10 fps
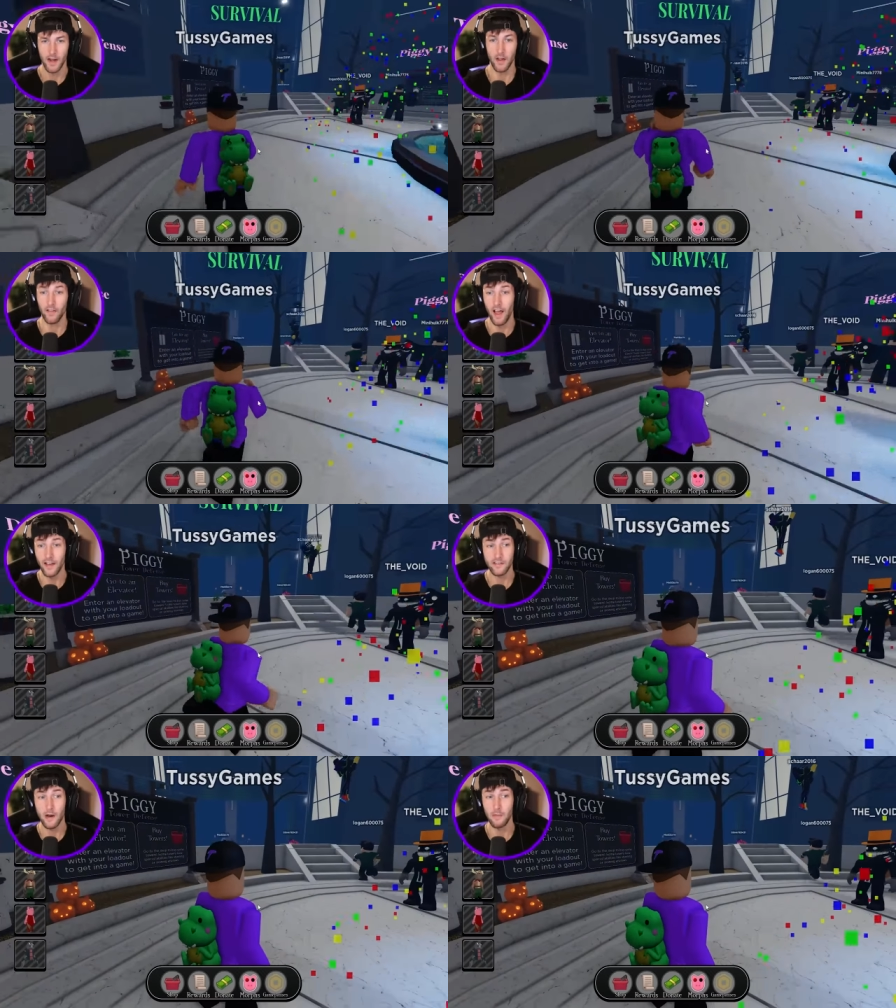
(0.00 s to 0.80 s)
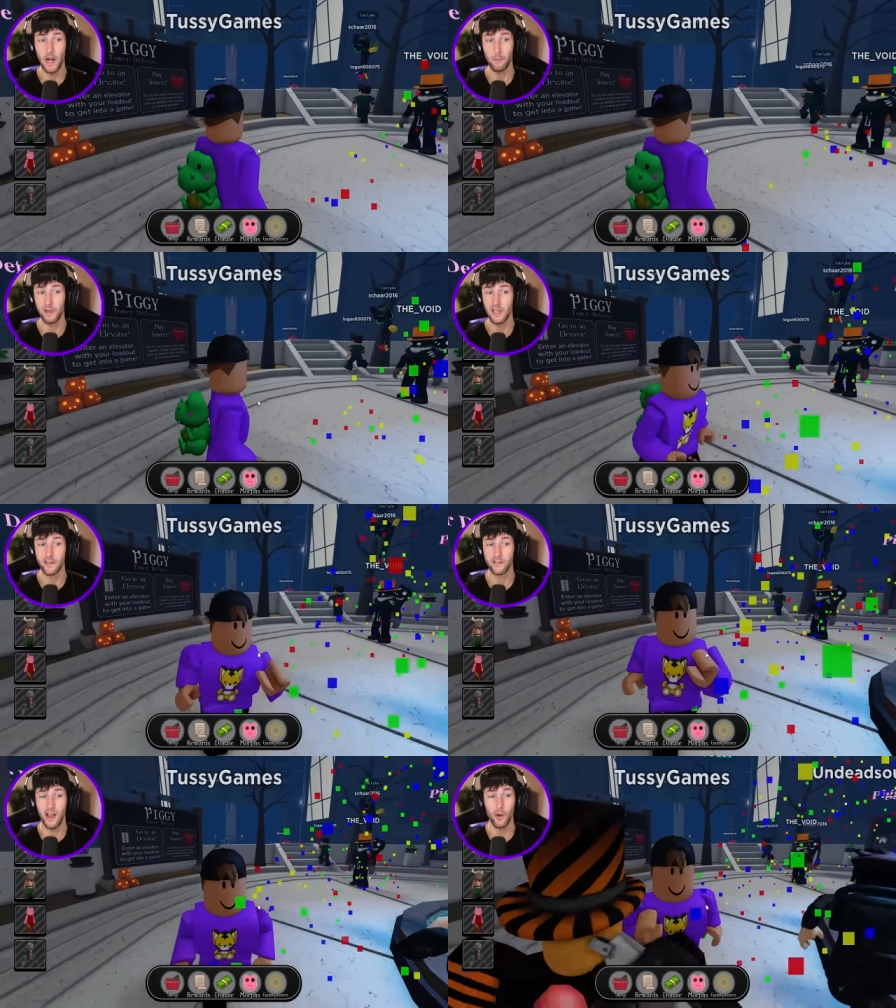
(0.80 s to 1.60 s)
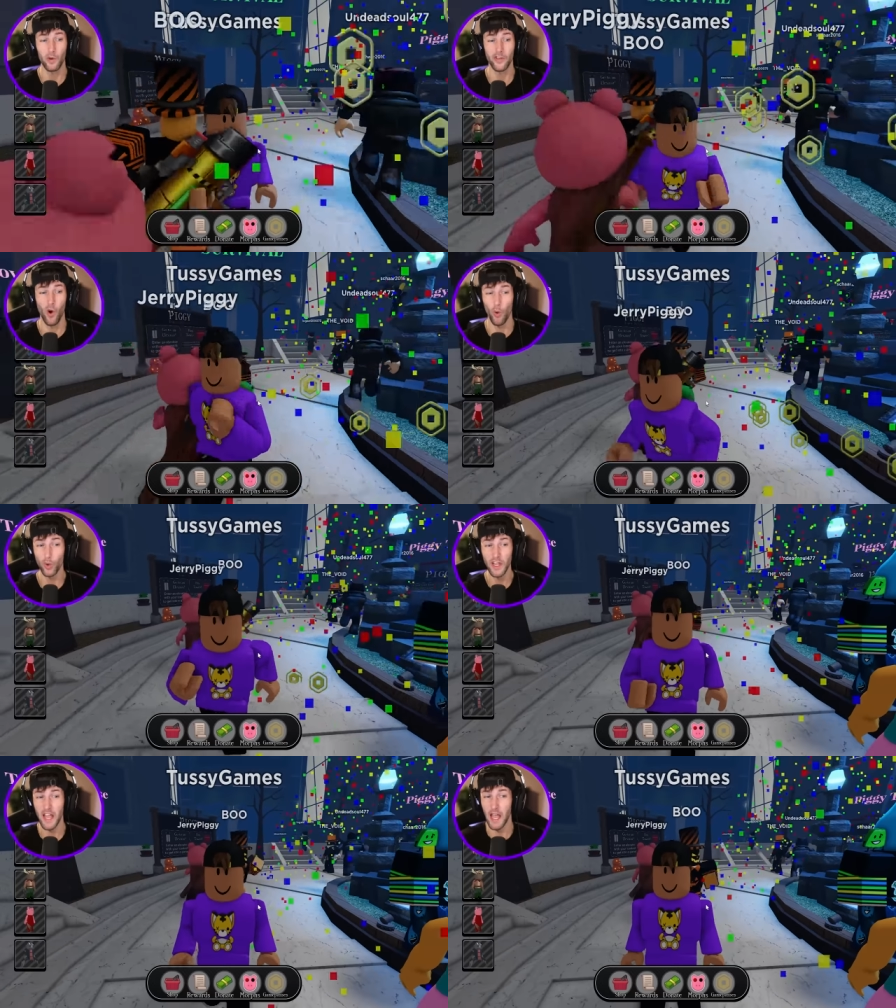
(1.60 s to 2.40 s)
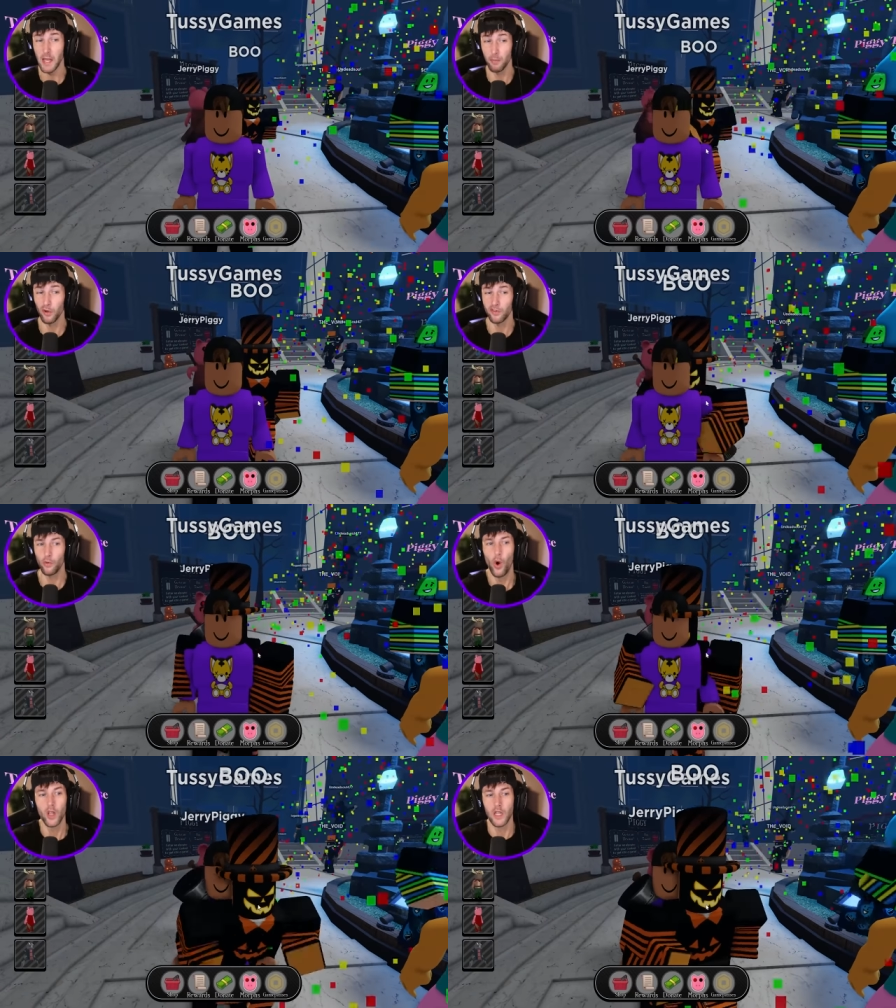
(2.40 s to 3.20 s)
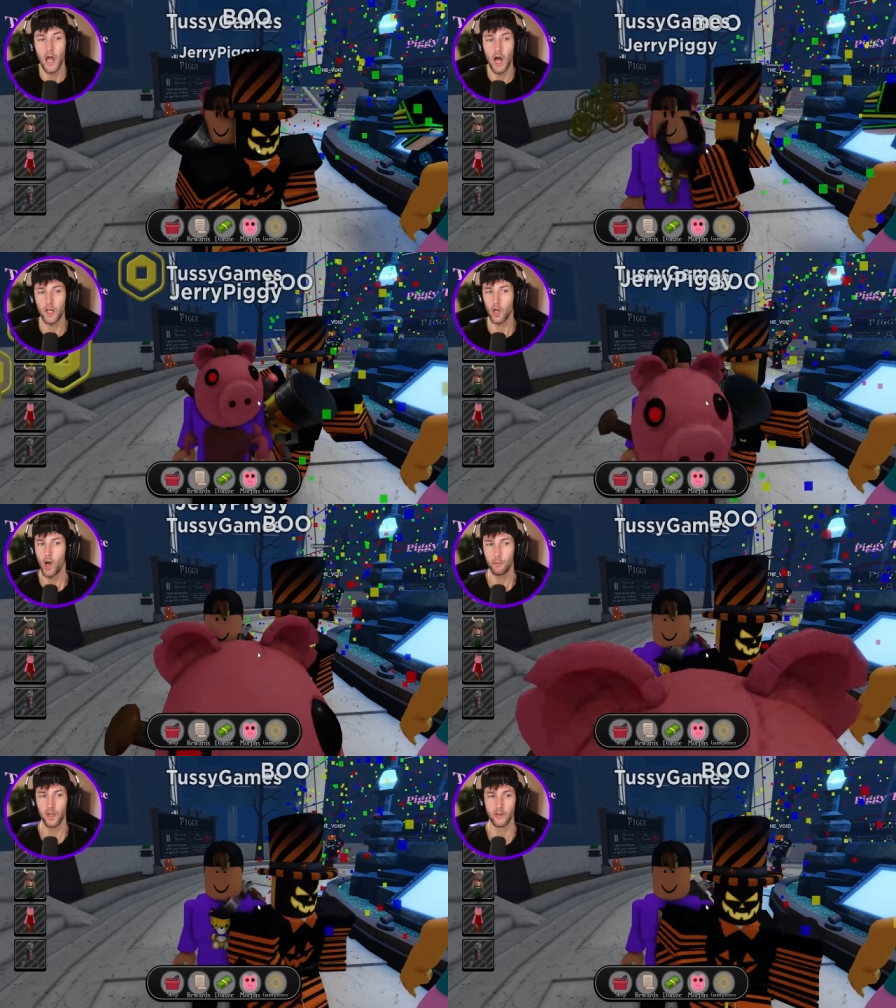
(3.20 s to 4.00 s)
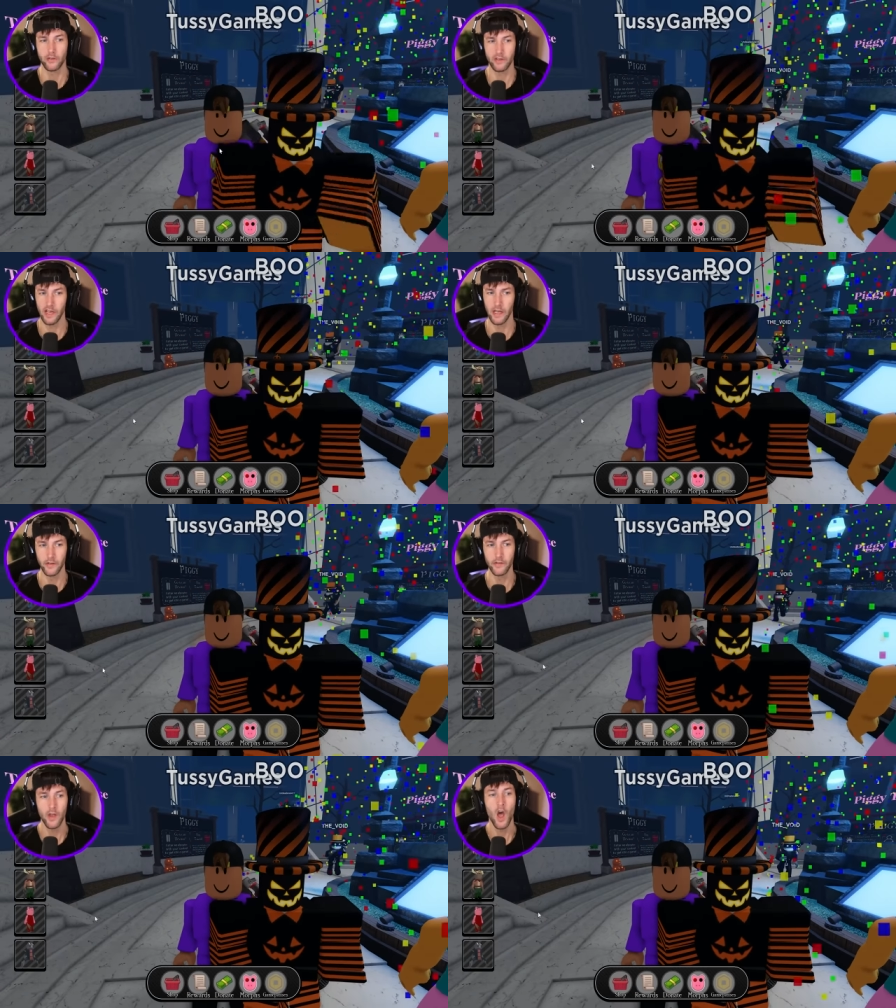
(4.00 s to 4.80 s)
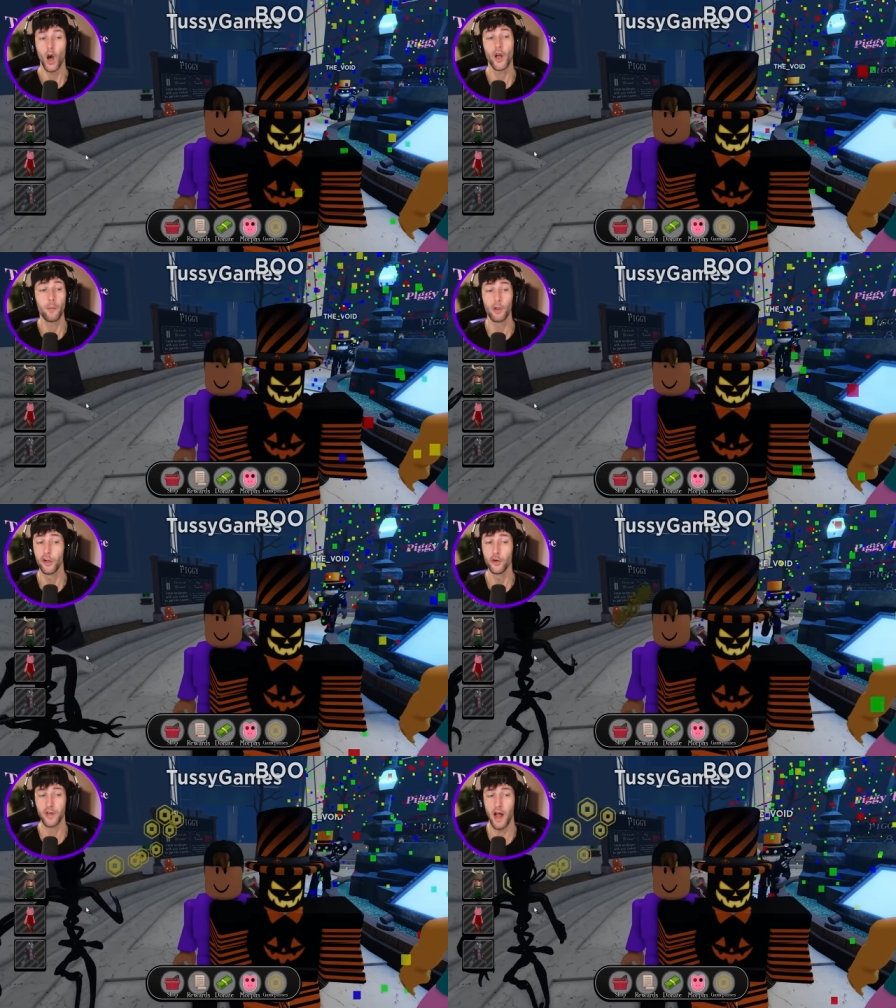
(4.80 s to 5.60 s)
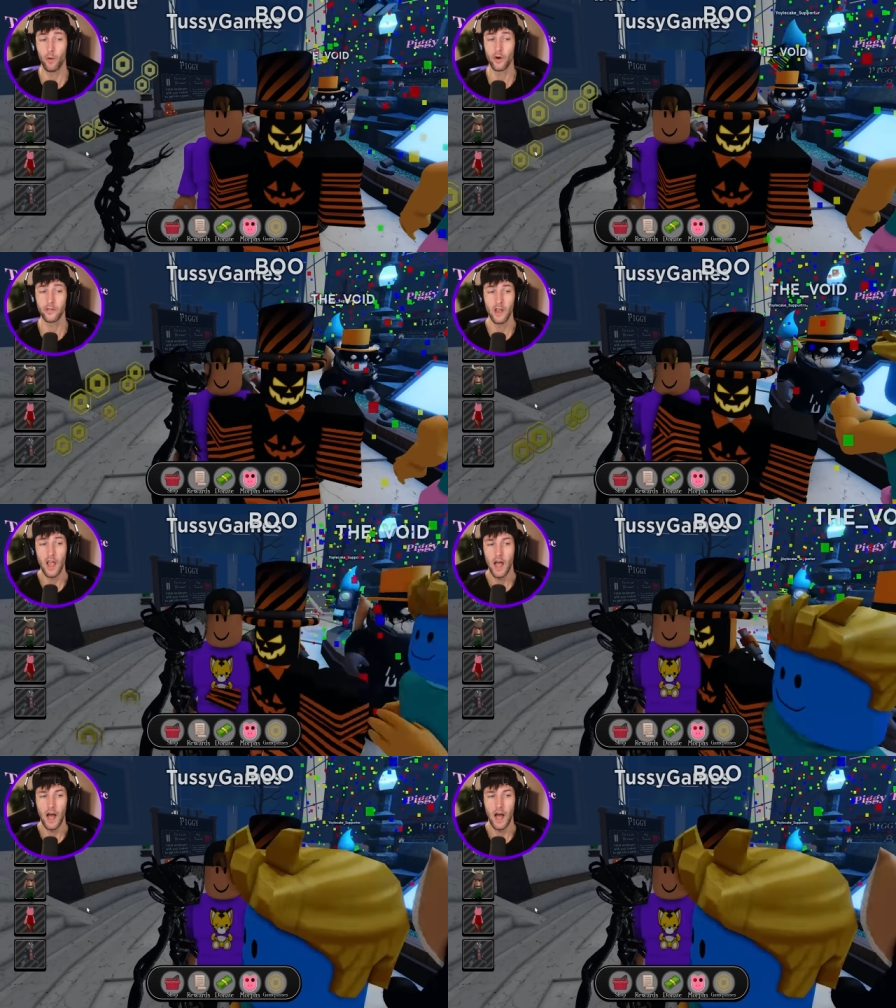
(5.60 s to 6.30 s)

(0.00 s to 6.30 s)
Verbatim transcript: Now the last time that I played this, I was only able to unlock a couple of skins, a couple of new towers.